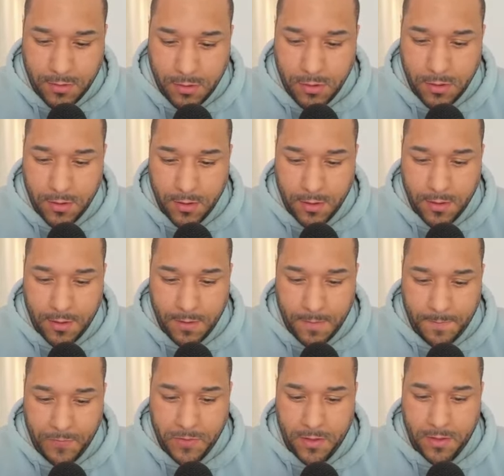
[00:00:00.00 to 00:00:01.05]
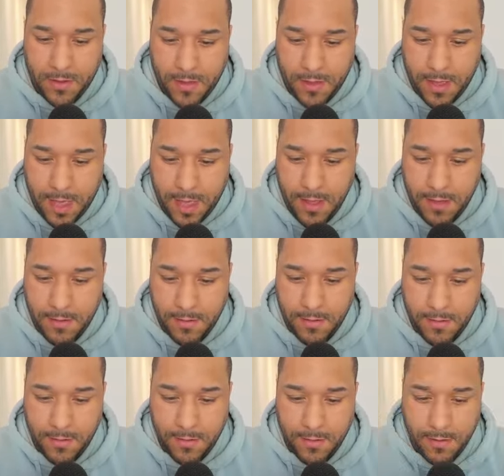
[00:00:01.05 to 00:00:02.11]
Oh. yeah.
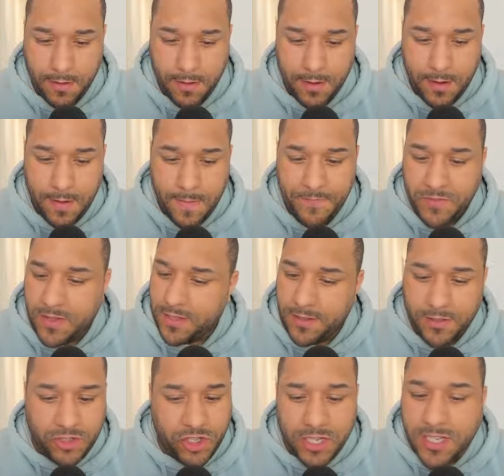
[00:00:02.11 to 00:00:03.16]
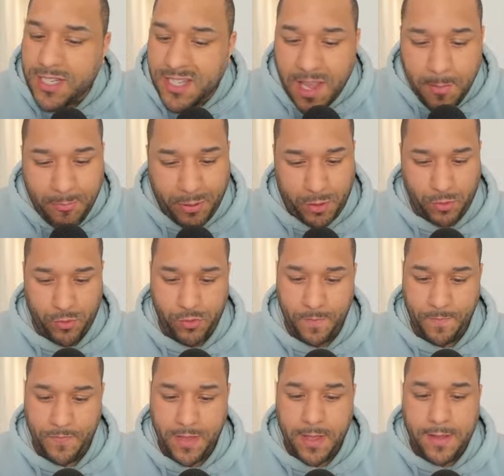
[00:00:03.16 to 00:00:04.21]
Just simple.
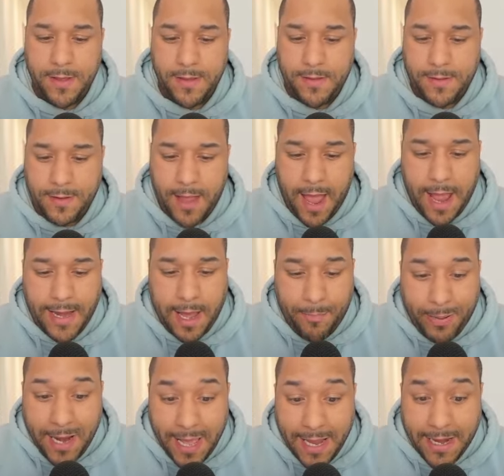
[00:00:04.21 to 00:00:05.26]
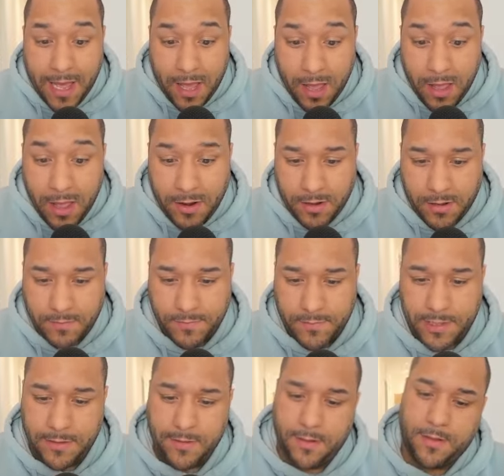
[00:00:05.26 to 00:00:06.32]
And I play and I
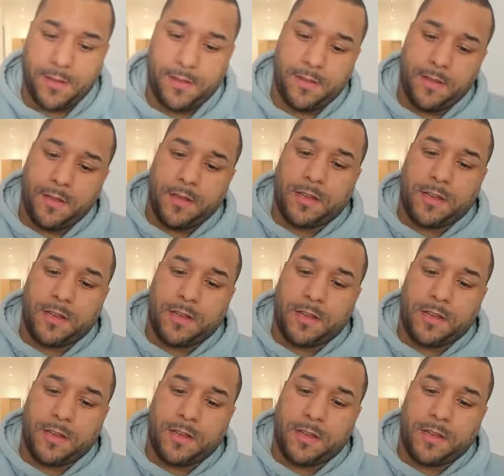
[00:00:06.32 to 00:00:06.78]
earn.